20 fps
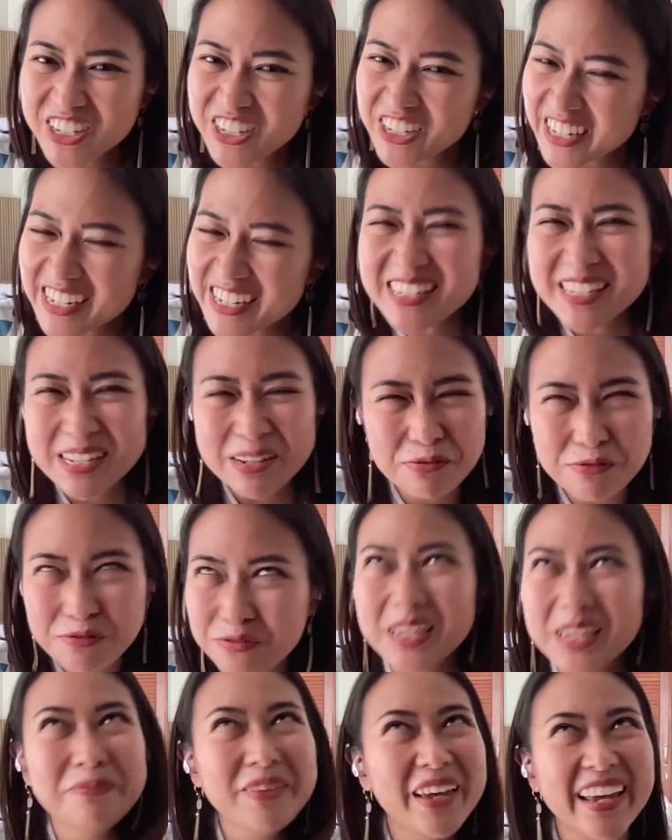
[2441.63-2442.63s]
she's a
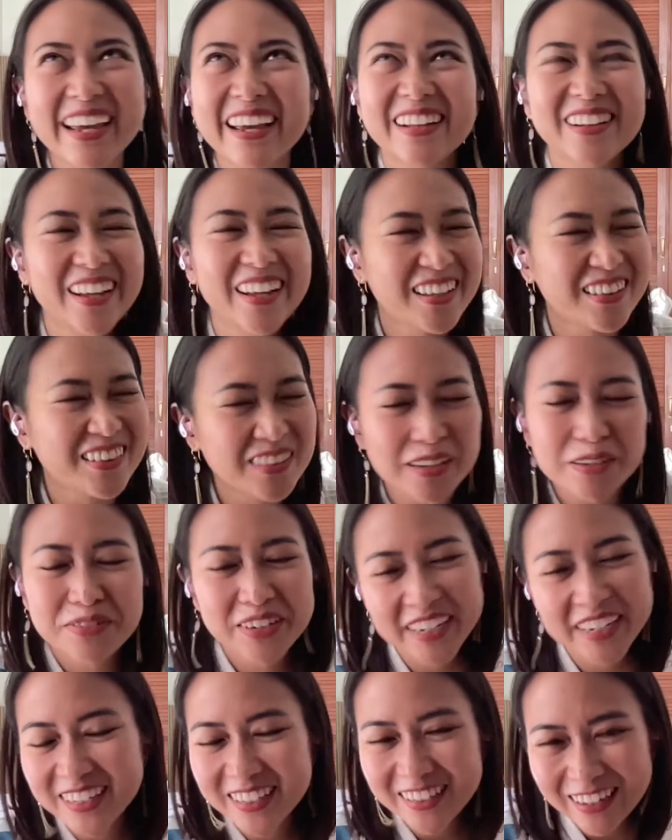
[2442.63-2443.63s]
female. I
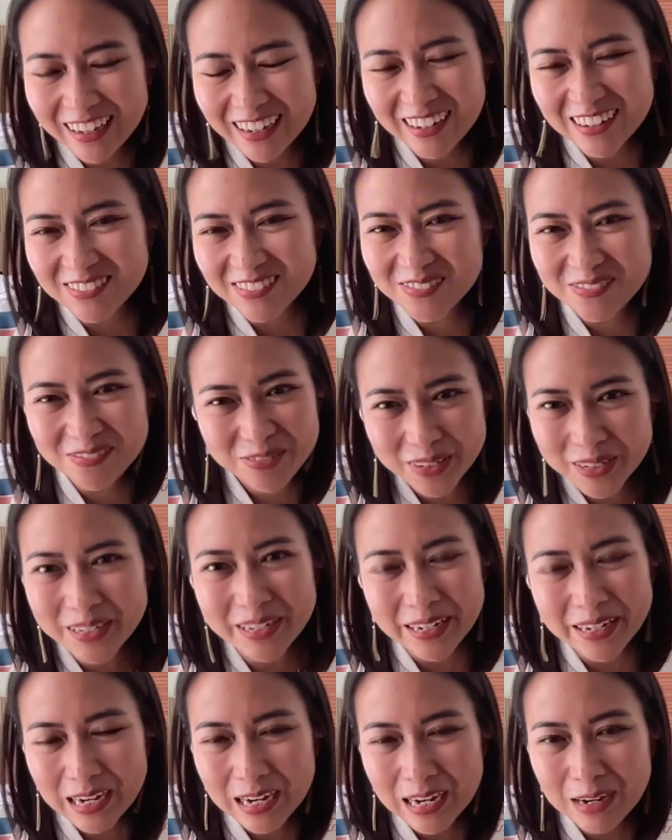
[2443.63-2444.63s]
love it. I'm
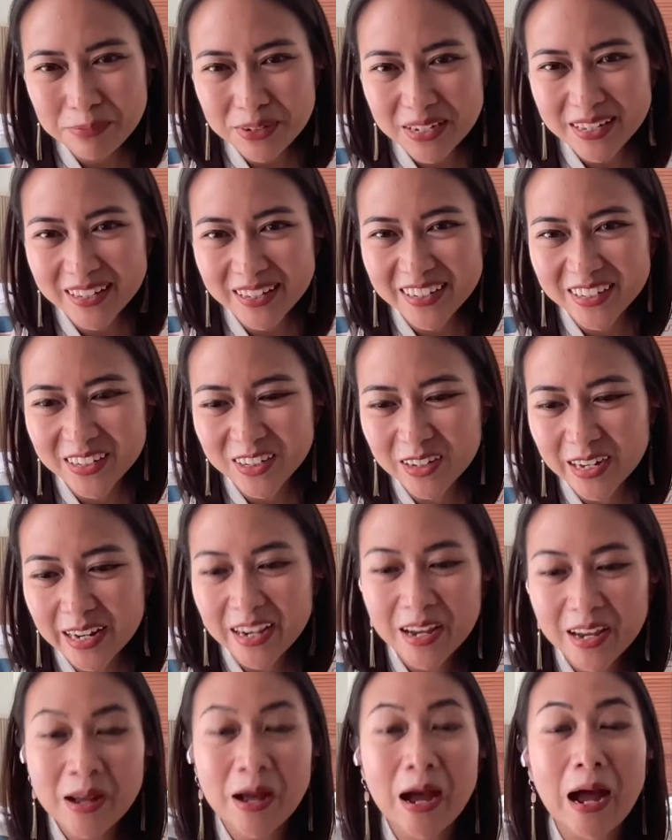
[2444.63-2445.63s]
very happy,
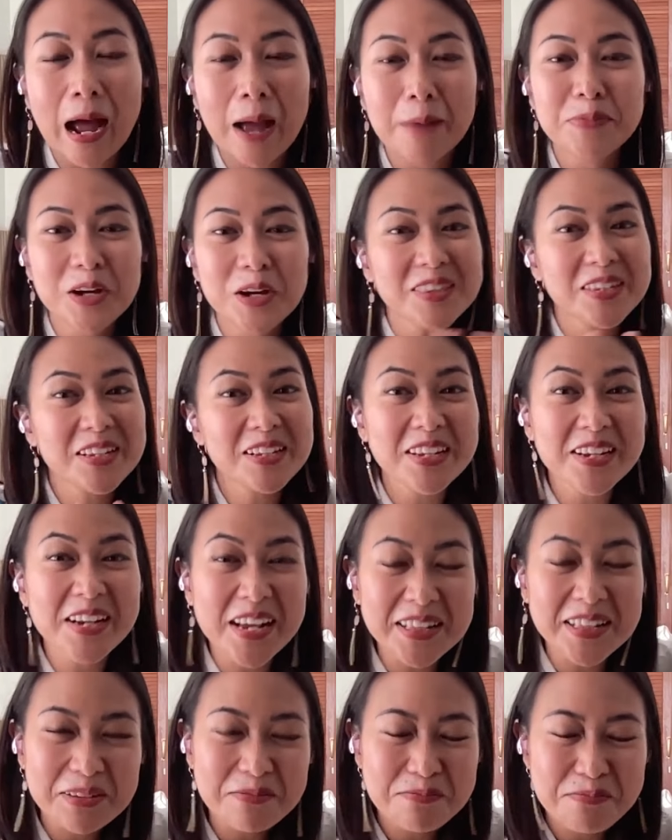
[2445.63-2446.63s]
like I'm not
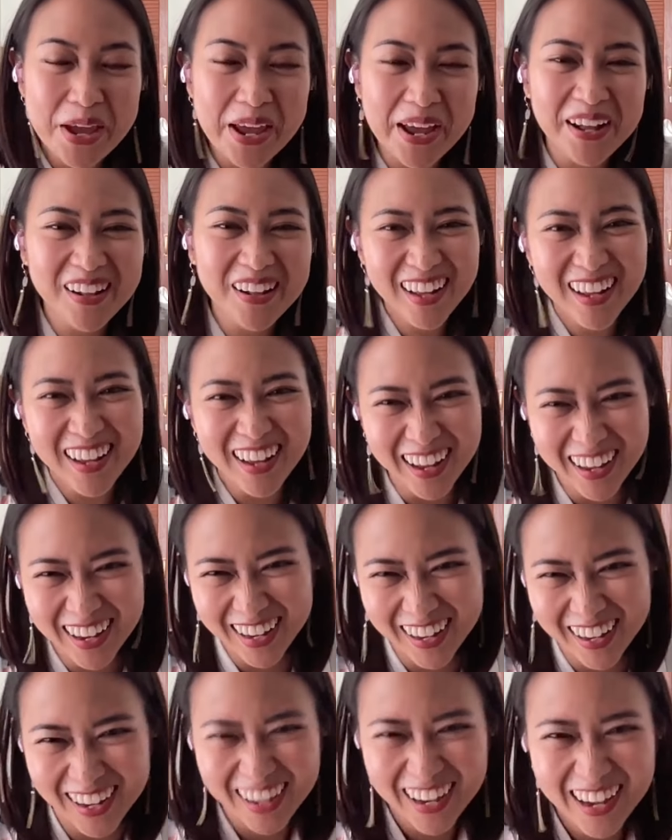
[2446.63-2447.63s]
delineating male,
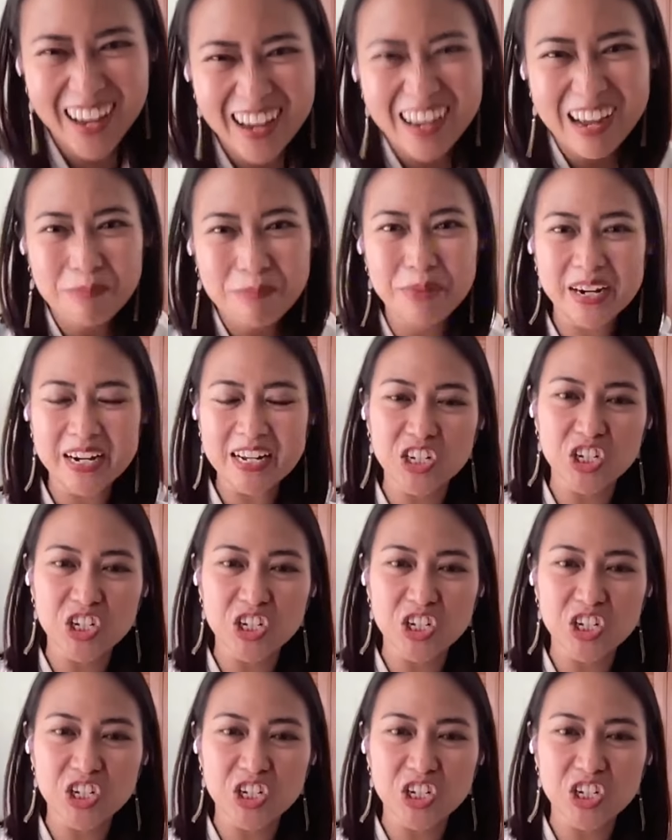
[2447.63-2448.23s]
but